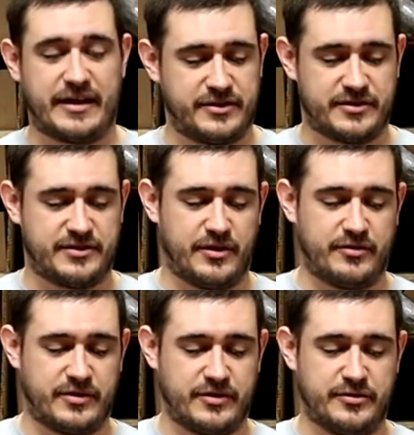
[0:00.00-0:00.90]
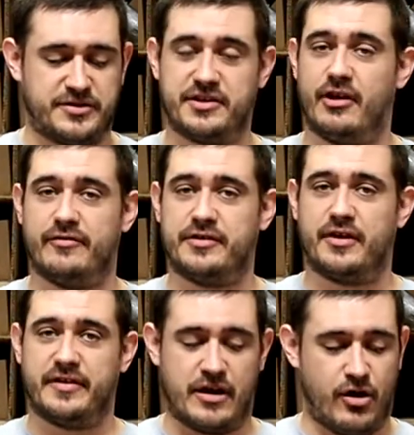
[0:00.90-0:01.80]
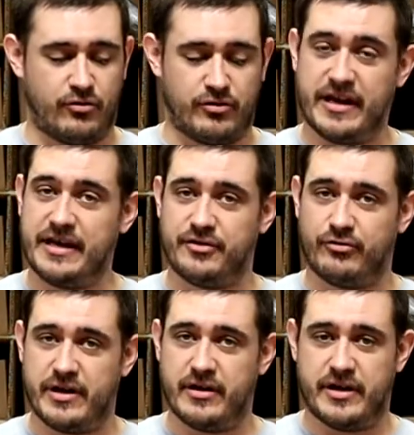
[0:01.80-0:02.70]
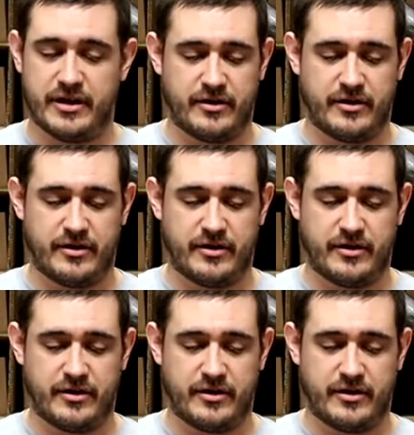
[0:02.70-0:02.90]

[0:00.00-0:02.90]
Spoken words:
just don't use solvent on the O-ring in the rear here.